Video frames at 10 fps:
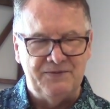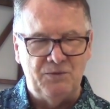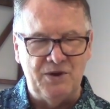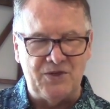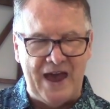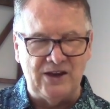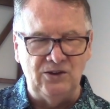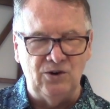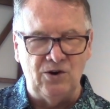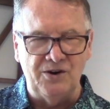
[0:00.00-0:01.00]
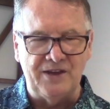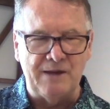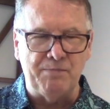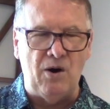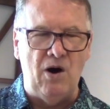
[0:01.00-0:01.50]
We thank you, Lord,
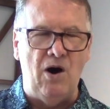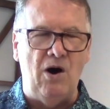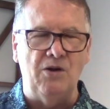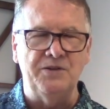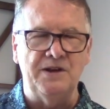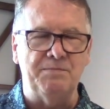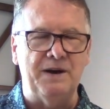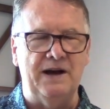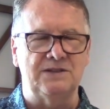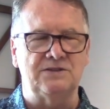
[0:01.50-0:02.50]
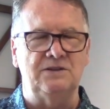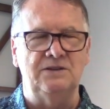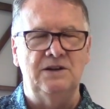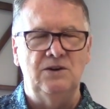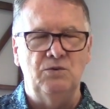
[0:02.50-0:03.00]
that Paul the Apostle
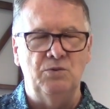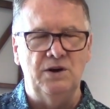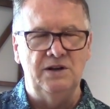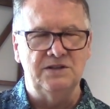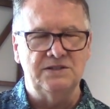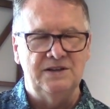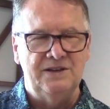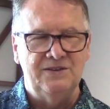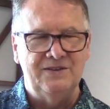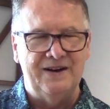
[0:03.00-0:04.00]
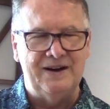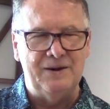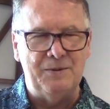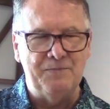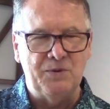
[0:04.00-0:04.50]
was,
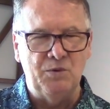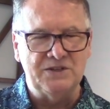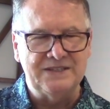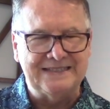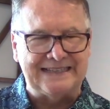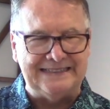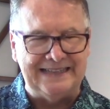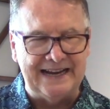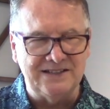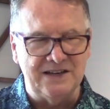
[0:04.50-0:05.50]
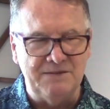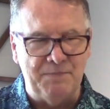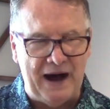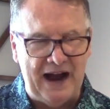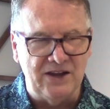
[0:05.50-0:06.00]
um, was selected
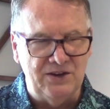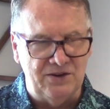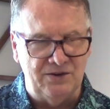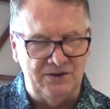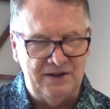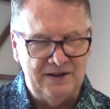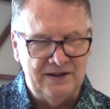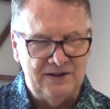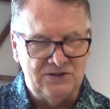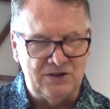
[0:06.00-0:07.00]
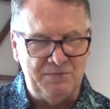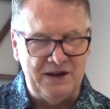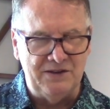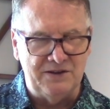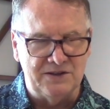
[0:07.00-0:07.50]
by you to
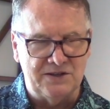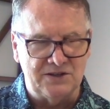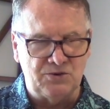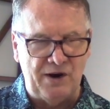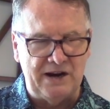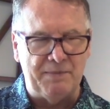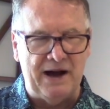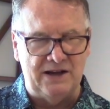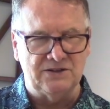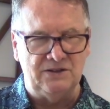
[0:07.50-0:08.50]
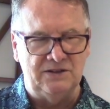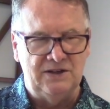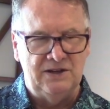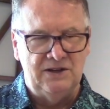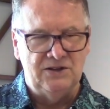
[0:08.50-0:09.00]
be this, this great apostle
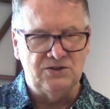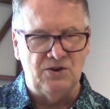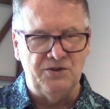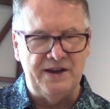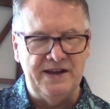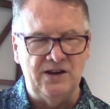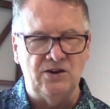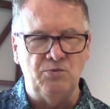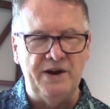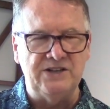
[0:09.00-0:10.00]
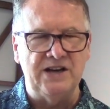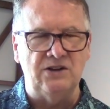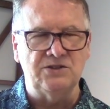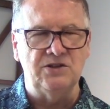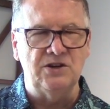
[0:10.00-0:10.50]
so that he could reach
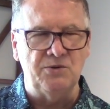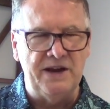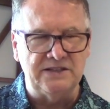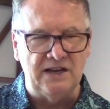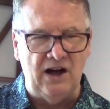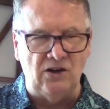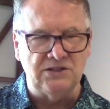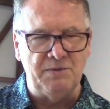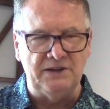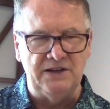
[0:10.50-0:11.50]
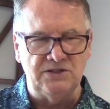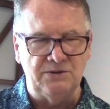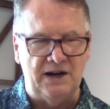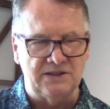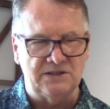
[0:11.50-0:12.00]
out to the Greeks and ultimately
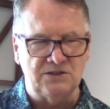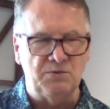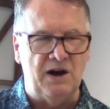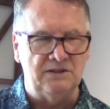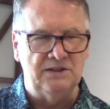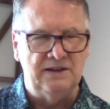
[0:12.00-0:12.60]
to us as well.